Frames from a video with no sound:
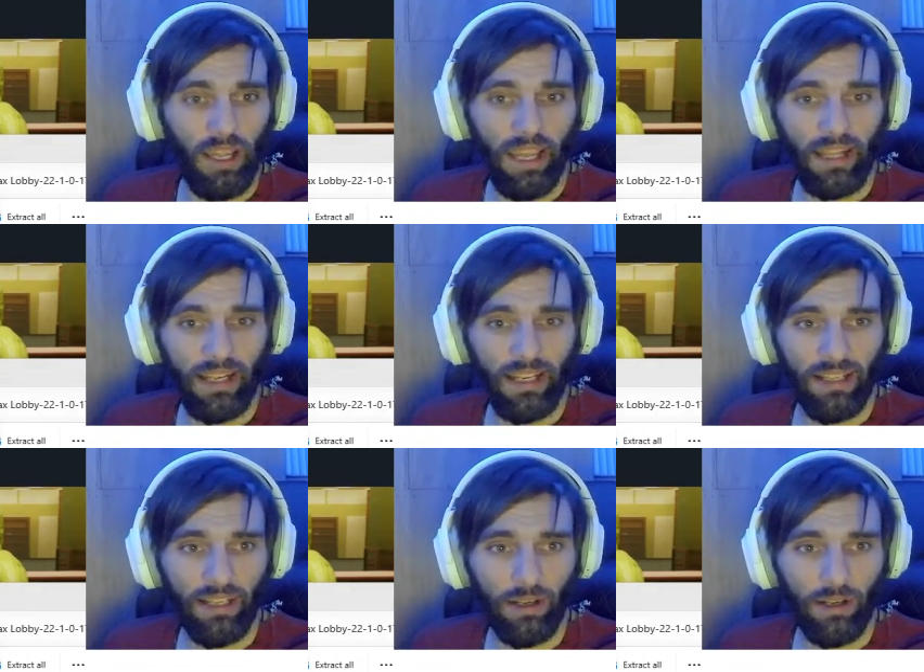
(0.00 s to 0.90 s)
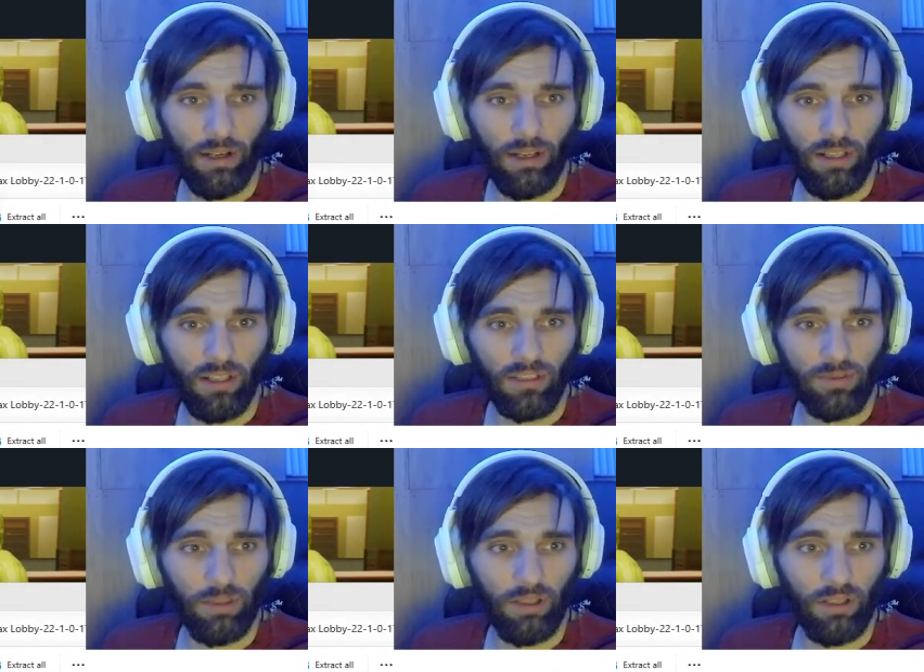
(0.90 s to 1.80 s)
and in here, this
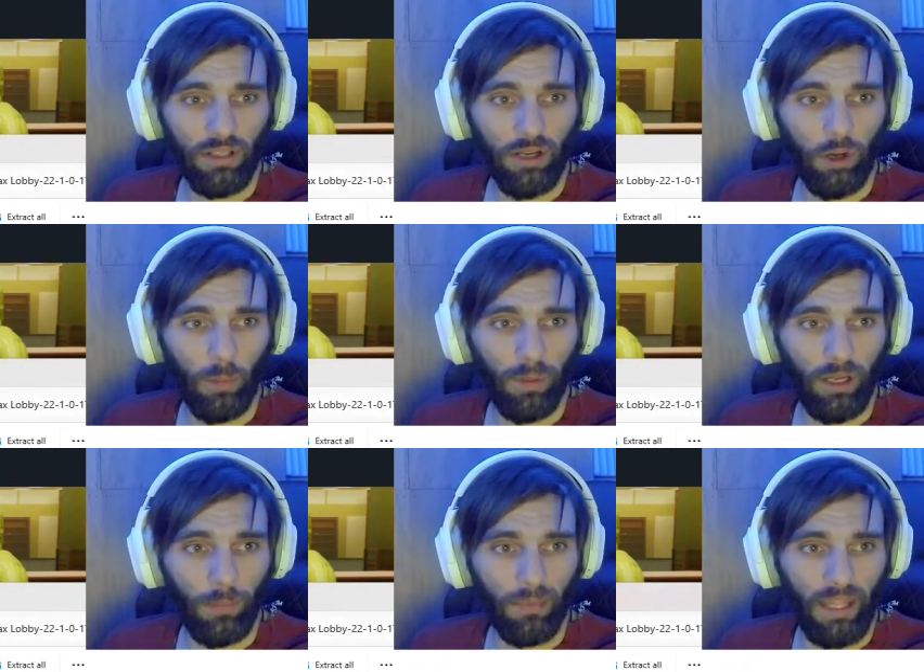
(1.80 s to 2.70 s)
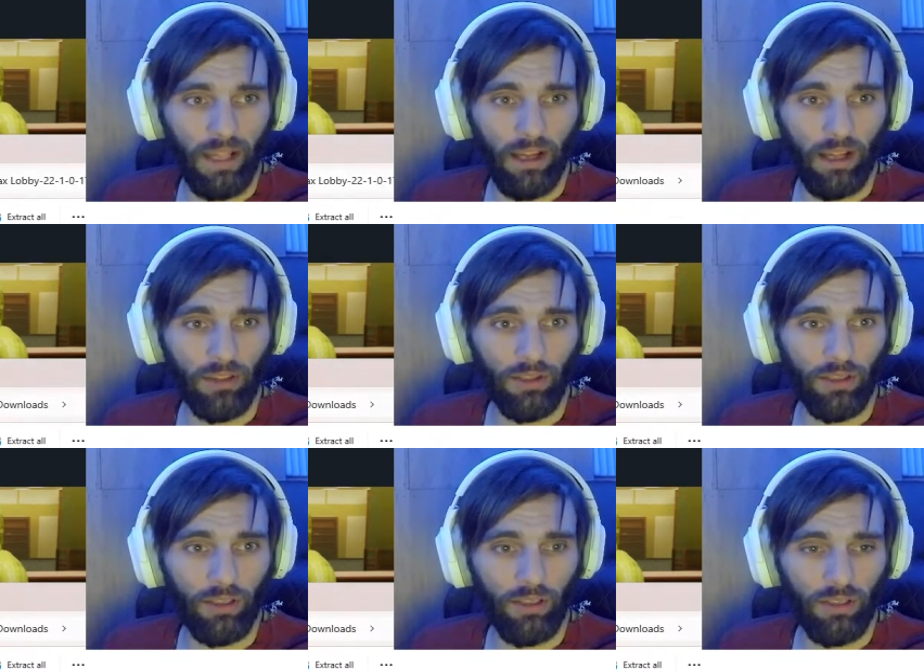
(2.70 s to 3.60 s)
is where you're going to open up that other